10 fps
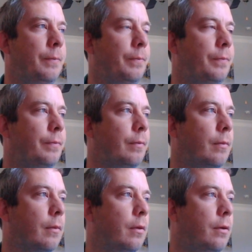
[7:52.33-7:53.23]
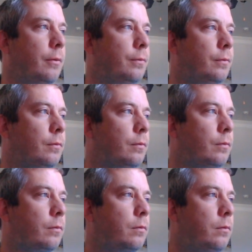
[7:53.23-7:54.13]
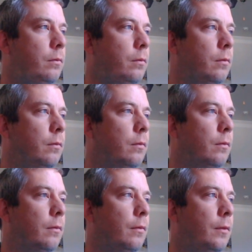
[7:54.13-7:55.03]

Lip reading: (silence)